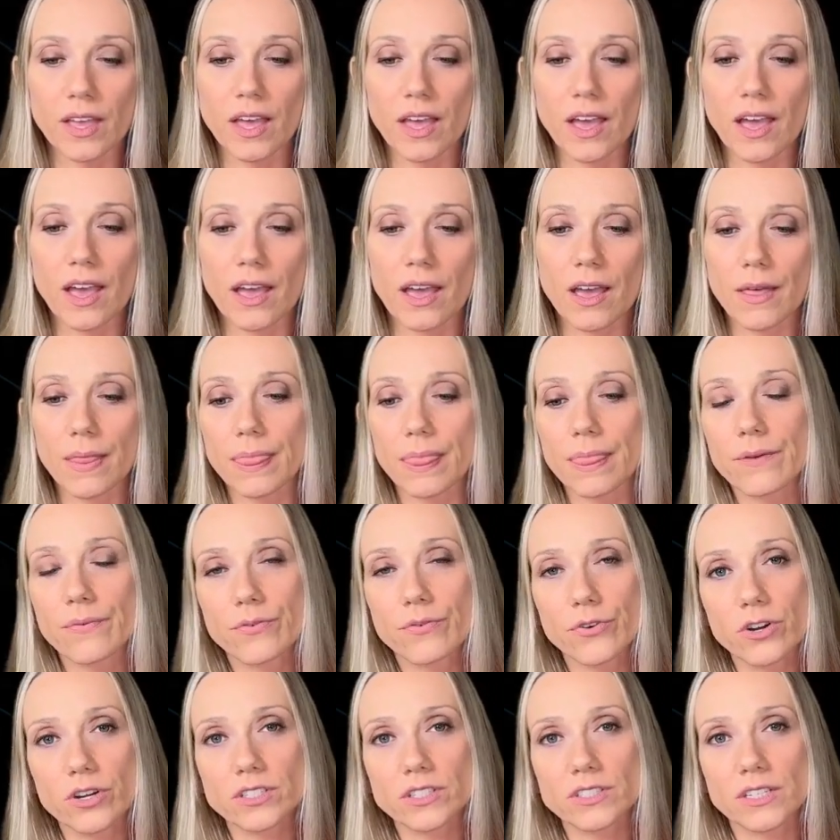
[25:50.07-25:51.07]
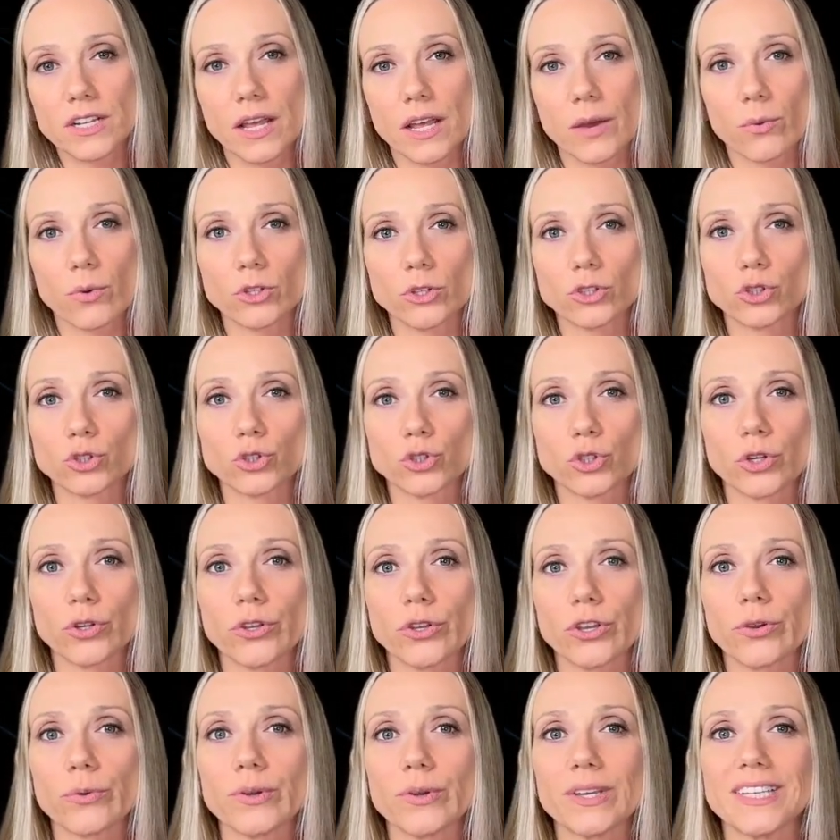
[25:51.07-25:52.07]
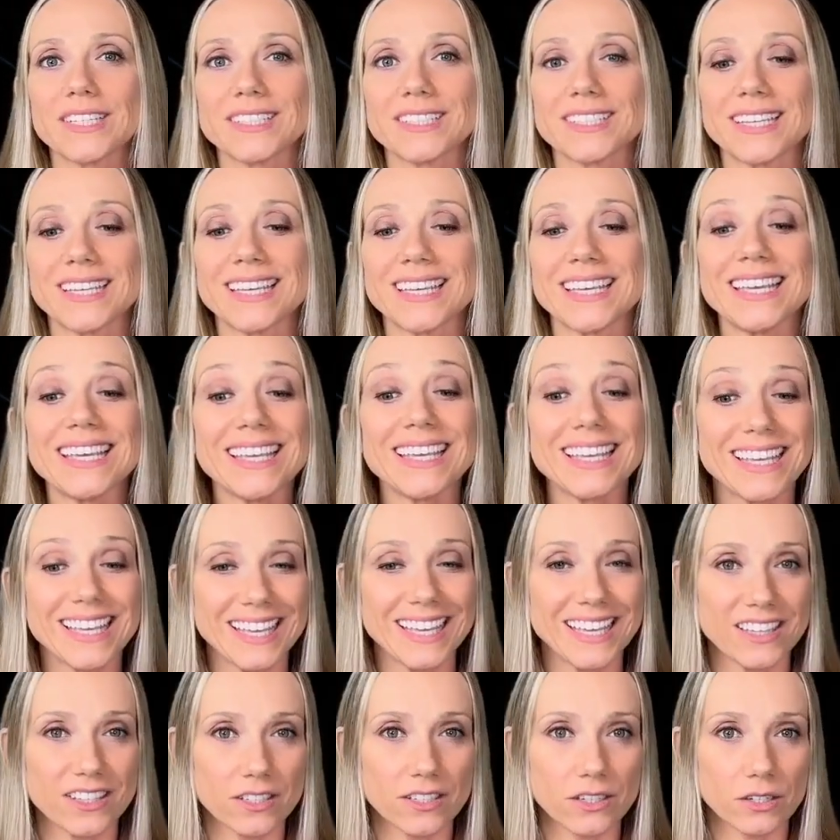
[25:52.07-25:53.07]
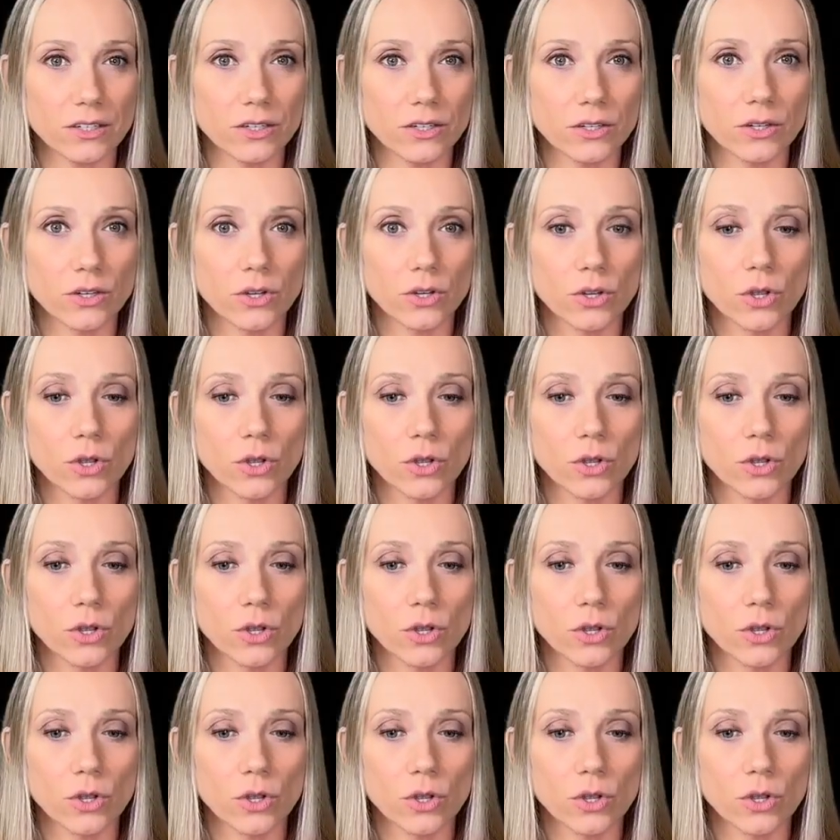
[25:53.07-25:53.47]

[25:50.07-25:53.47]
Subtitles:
And the first that I want to show you is the heat heater,